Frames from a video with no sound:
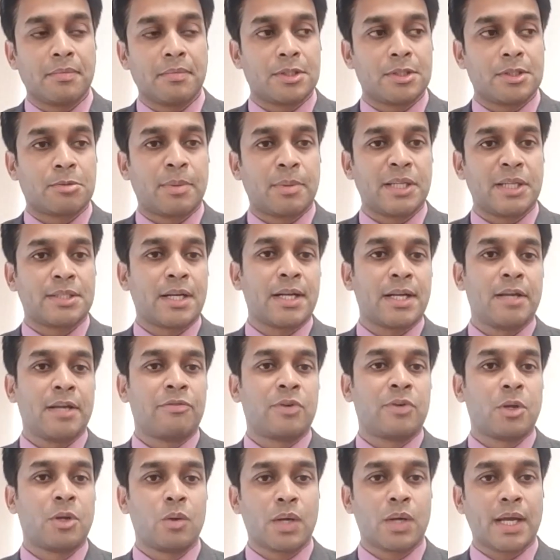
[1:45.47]
Especially
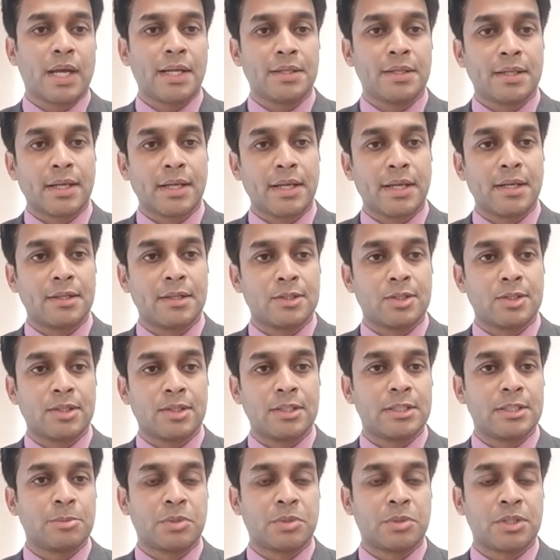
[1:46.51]
if you look at the
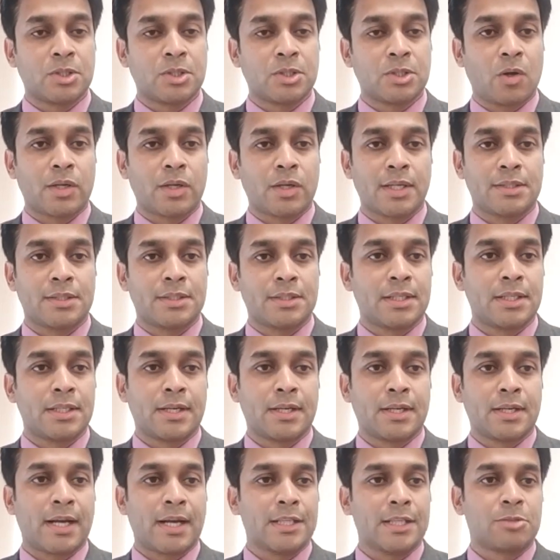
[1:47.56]
Egyptian stock exchange,
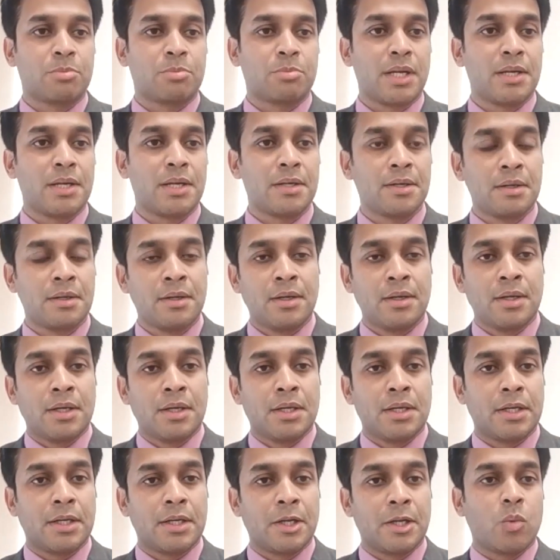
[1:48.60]
has been
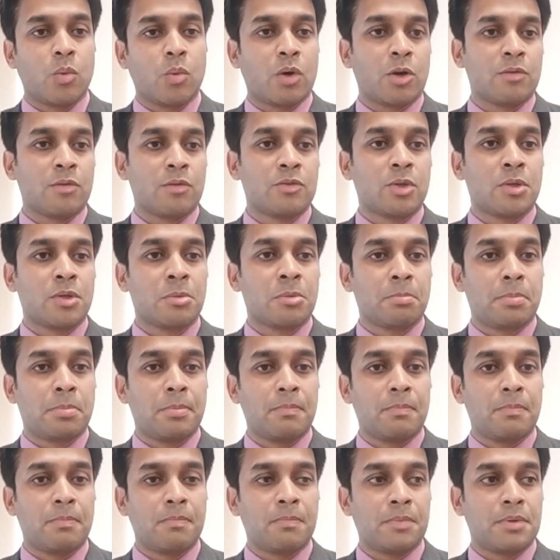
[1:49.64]
one of the
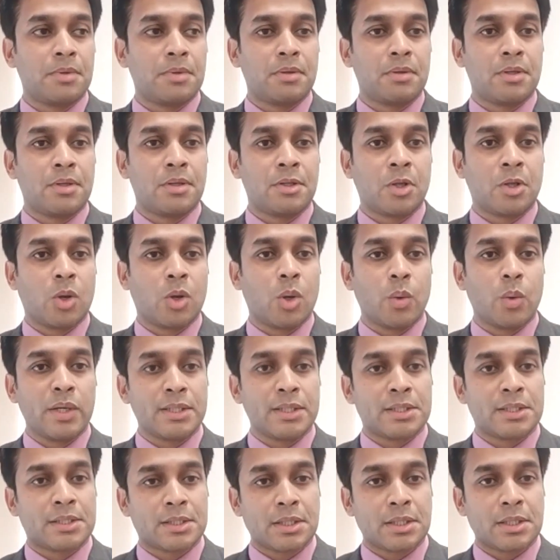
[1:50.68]

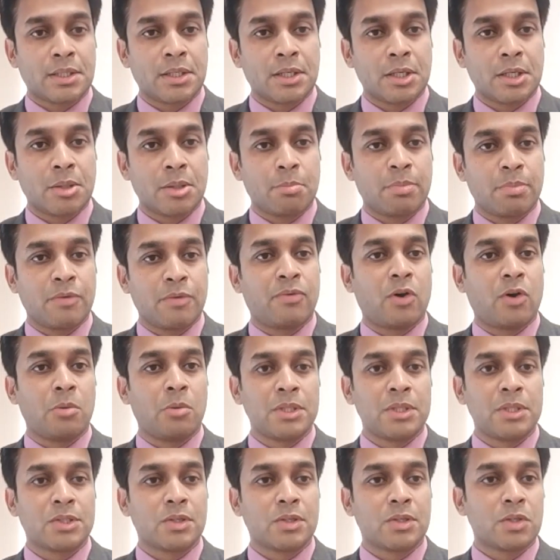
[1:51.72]
lowest
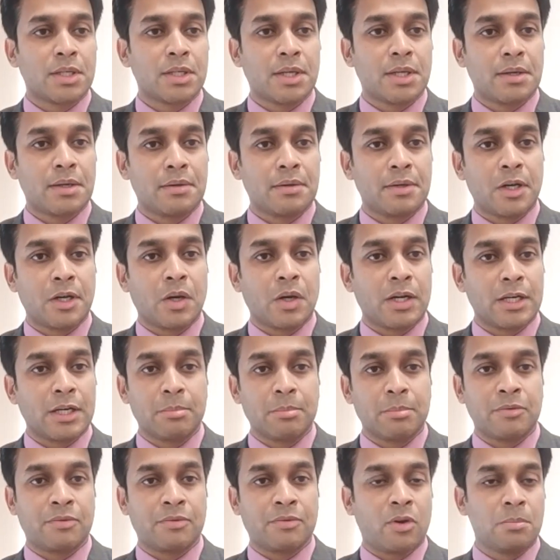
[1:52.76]
performers or the
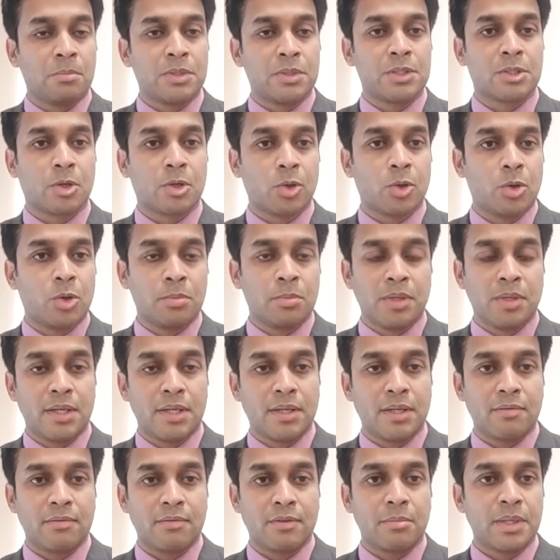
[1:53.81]
underperformers globally.
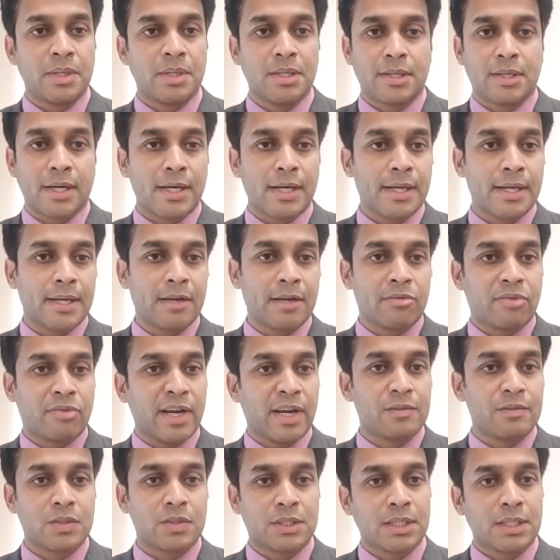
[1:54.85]
We've been trading at
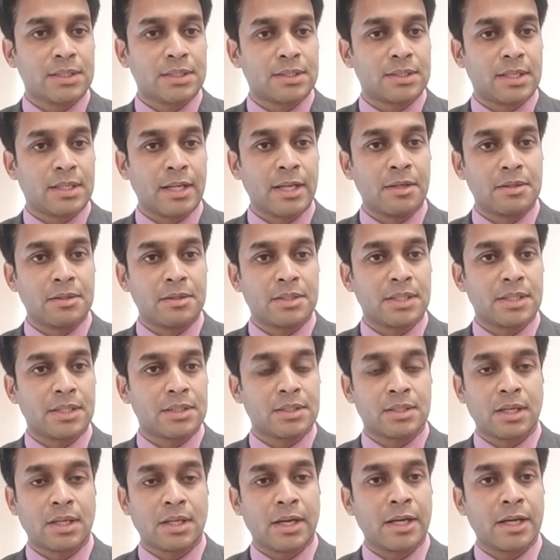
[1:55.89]
5 to
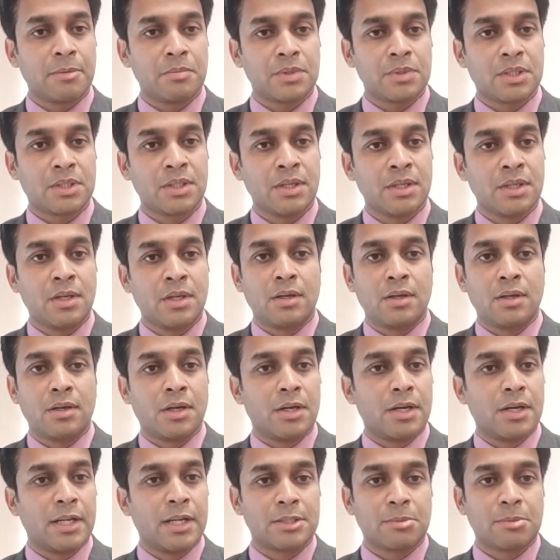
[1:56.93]
6 times
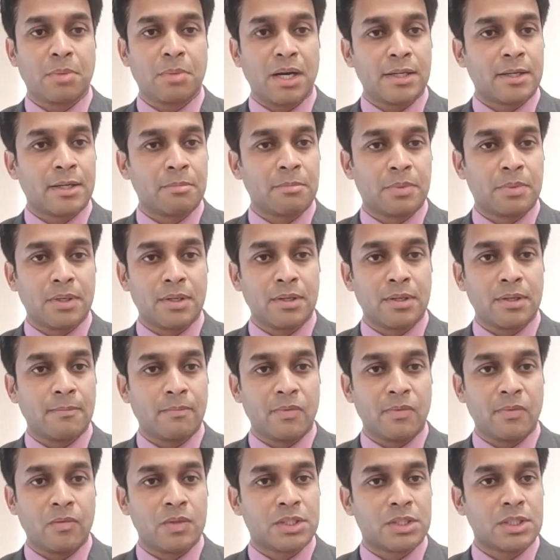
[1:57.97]
earnings multiple,
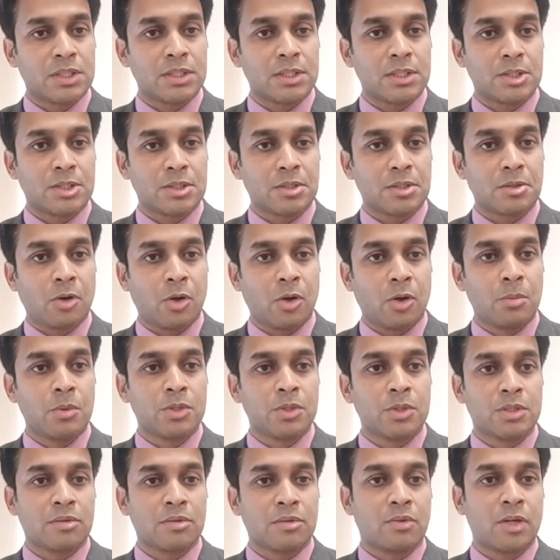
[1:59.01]
which is
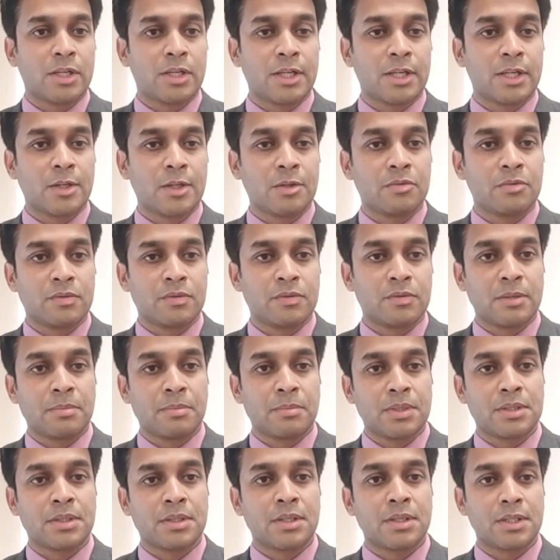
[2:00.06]
almost a 40 to
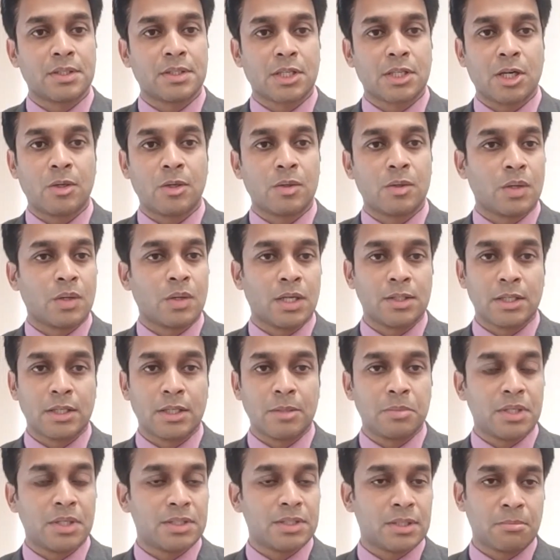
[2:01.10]
50% discount to other
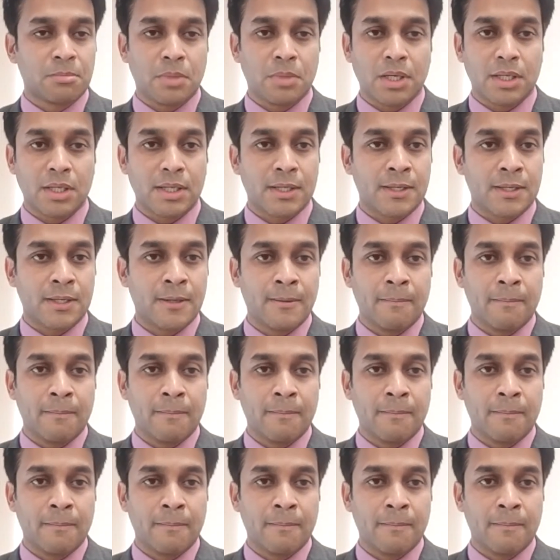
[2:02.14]
emerging market